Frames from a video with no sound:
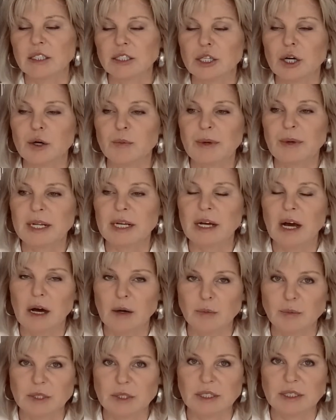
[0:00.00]
so many
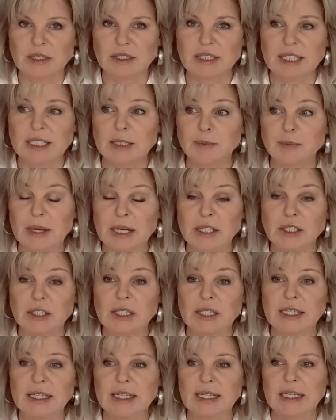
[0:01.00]
options,
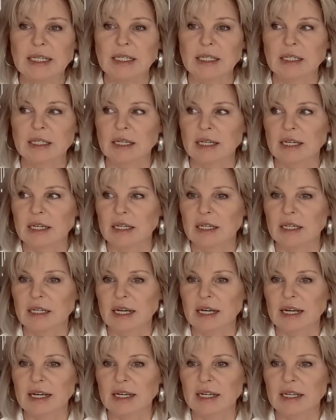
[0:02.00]
especially
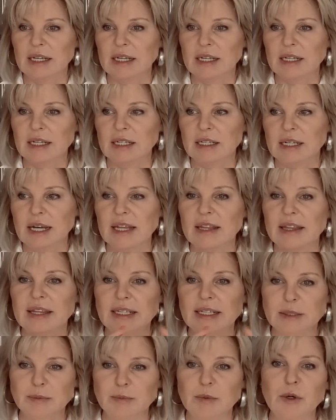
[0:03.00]
at
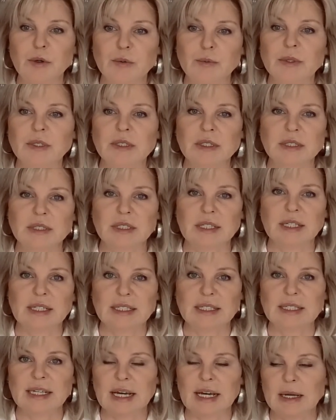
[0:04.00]
this moment in
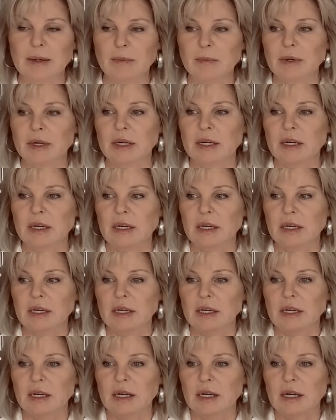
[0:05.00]
time.
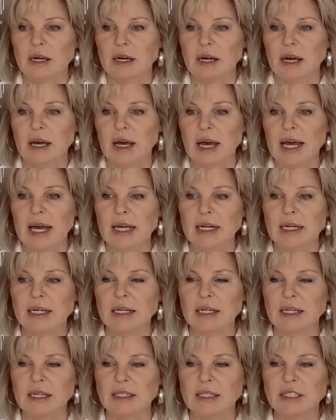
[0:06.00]

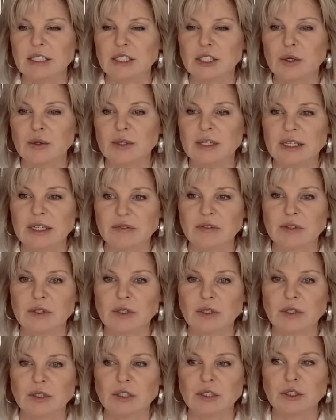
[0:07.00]
And it's so
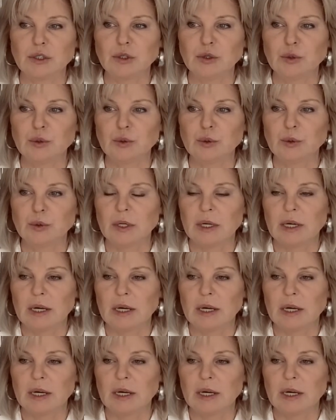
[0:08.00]
difficult to